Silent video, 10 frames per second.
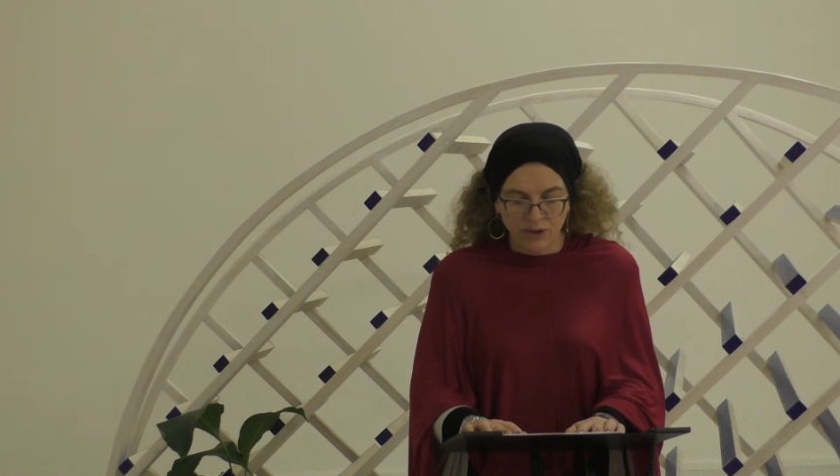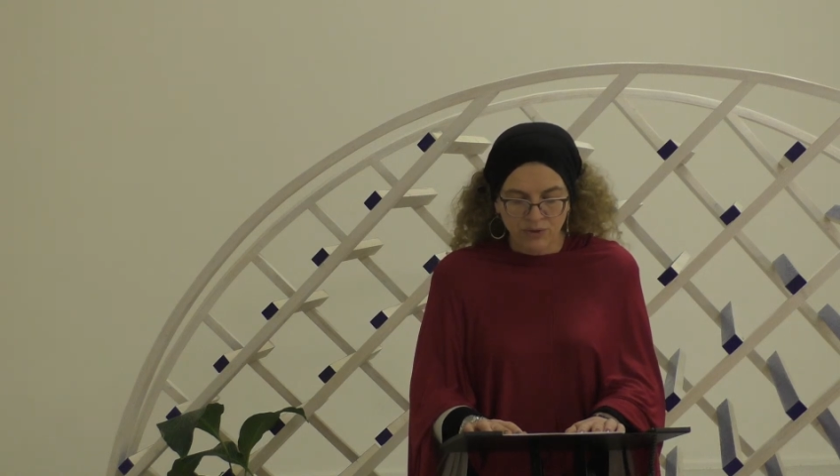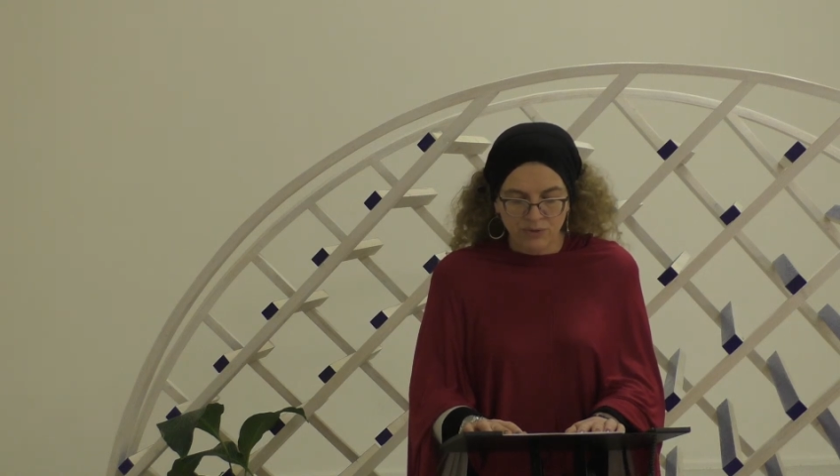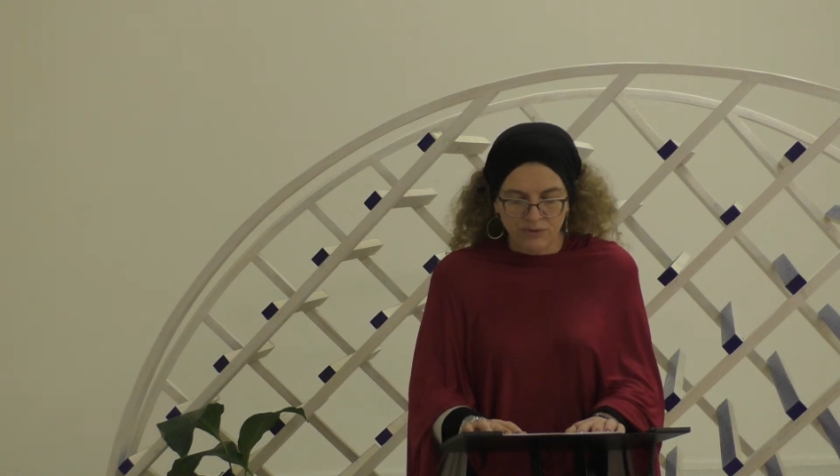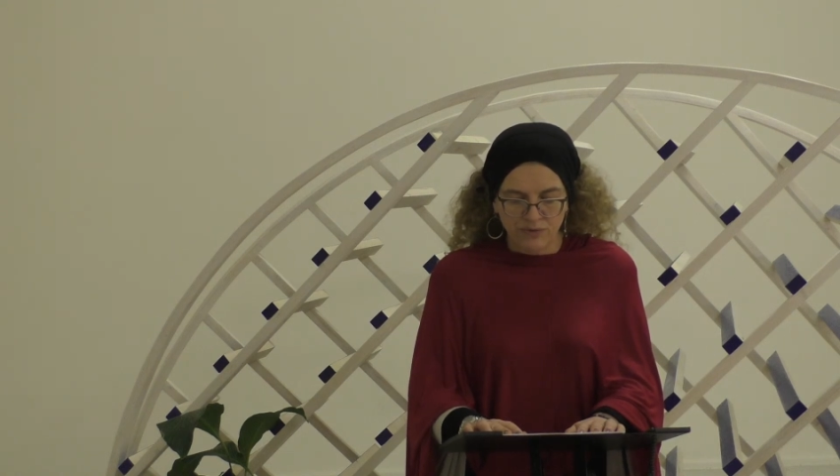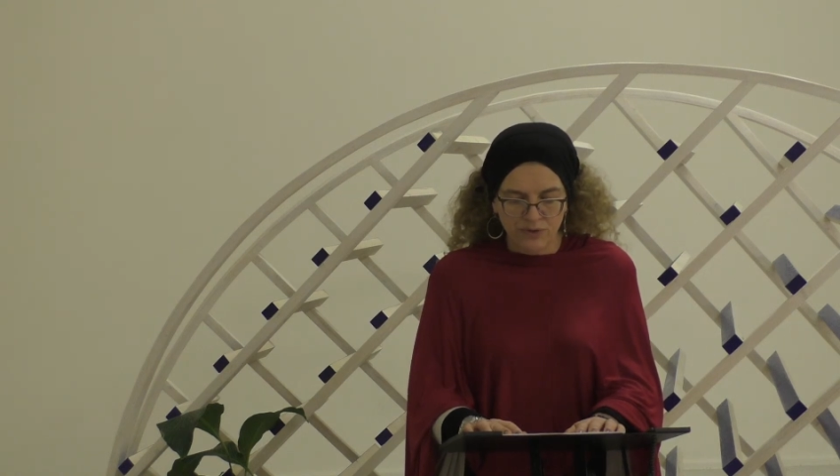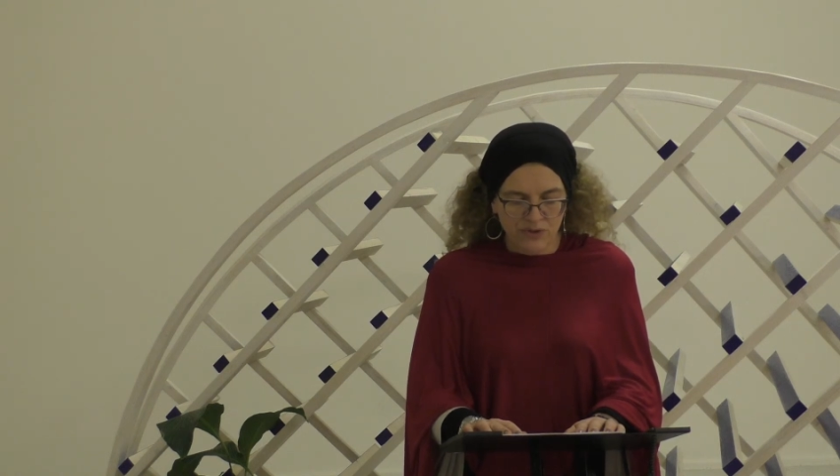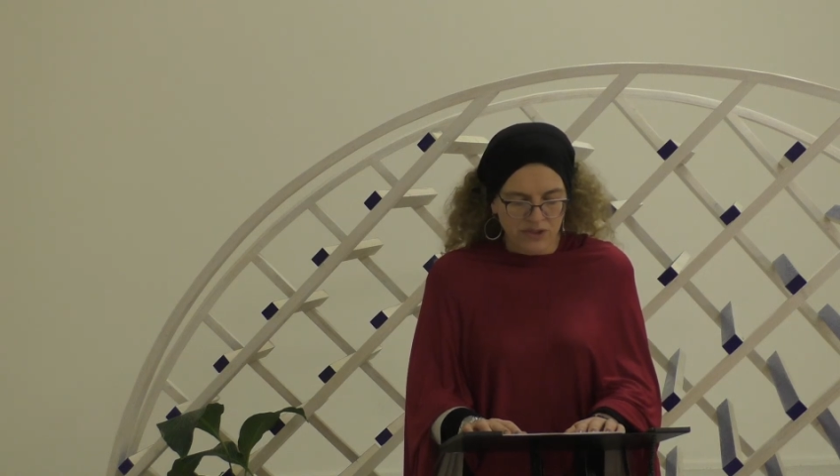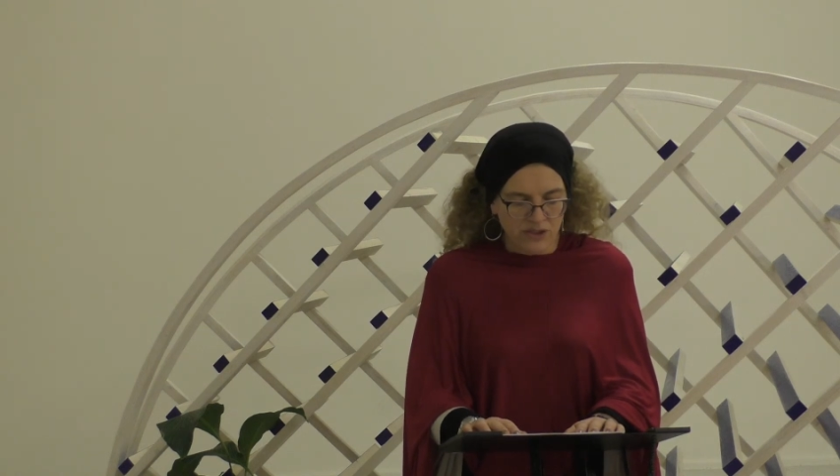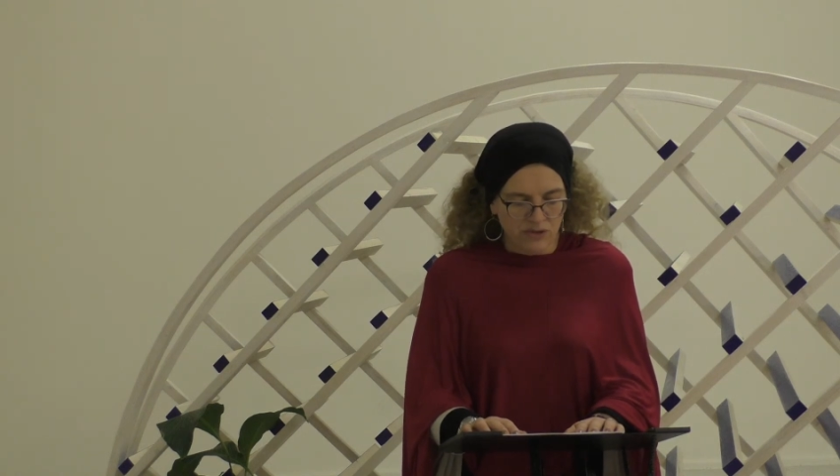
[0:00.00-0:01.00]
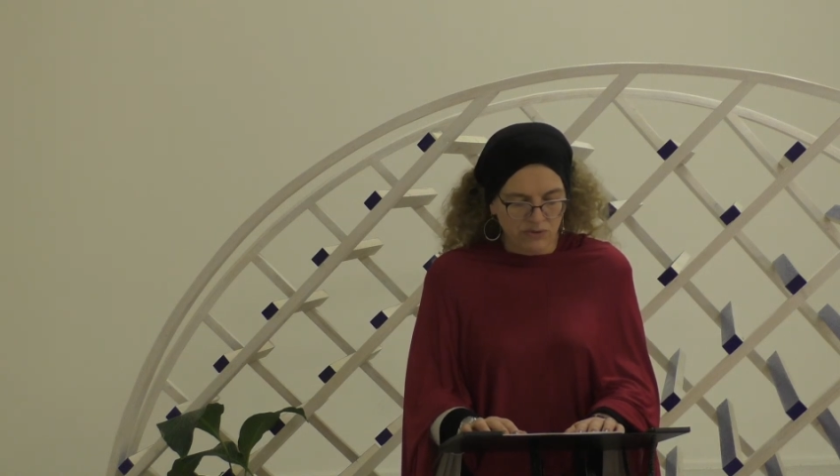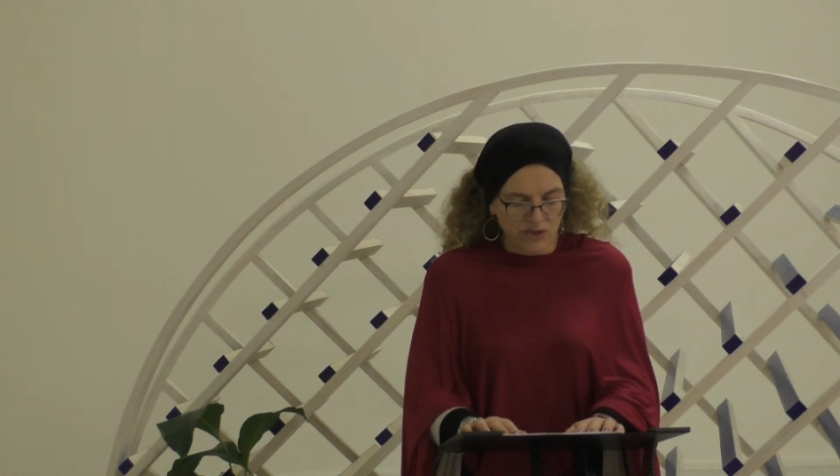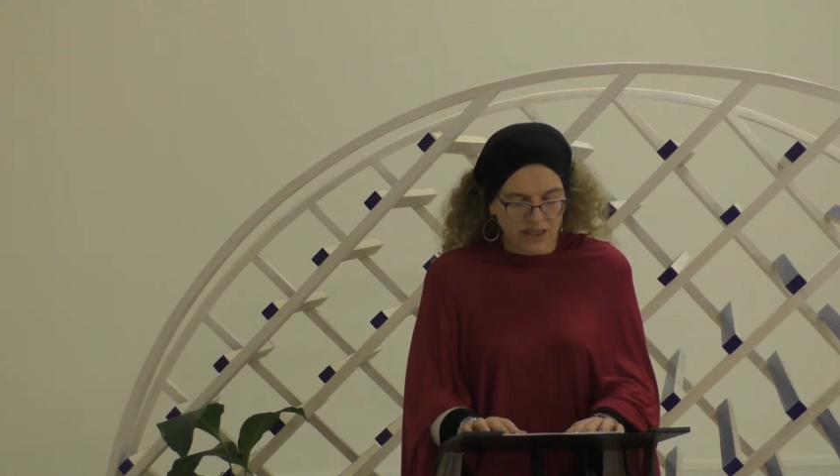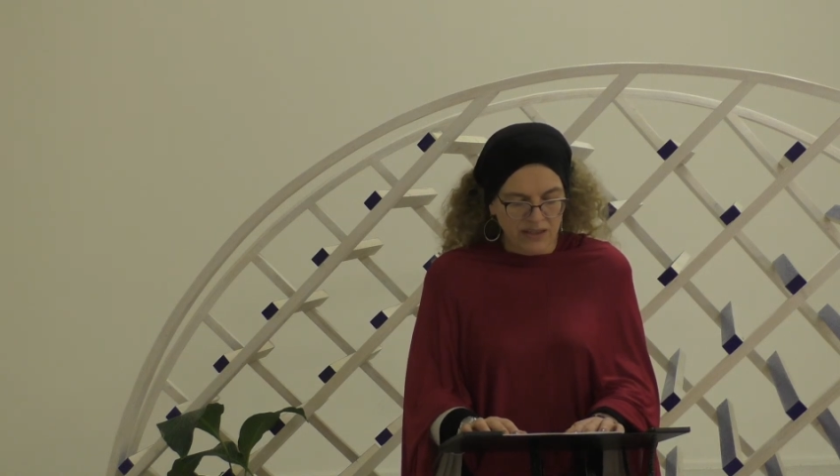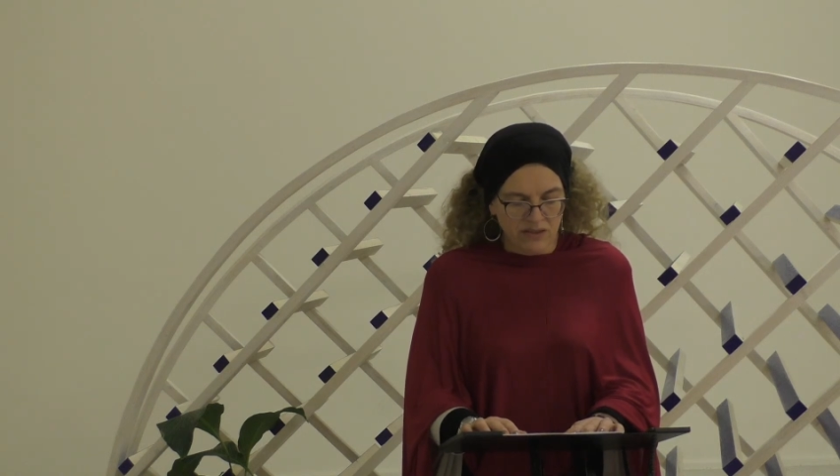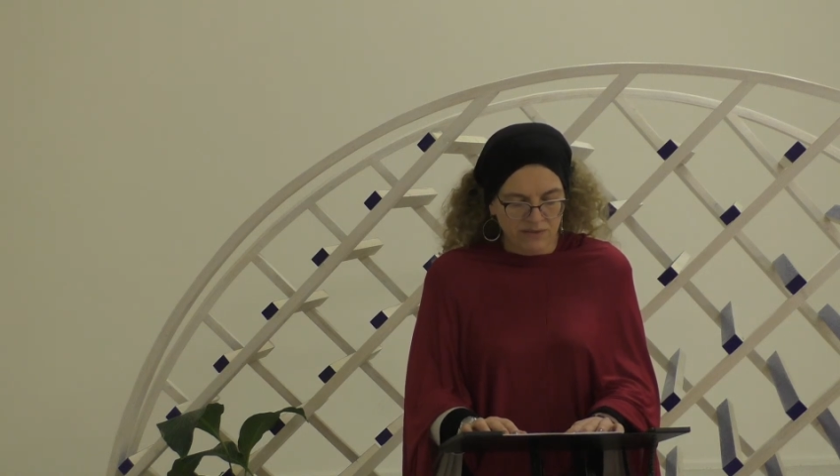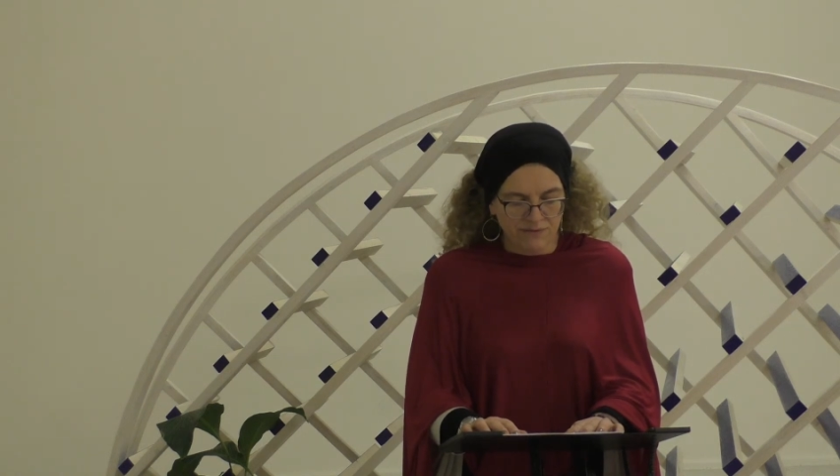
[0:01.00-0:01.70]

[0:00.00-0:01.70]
who refuses to grant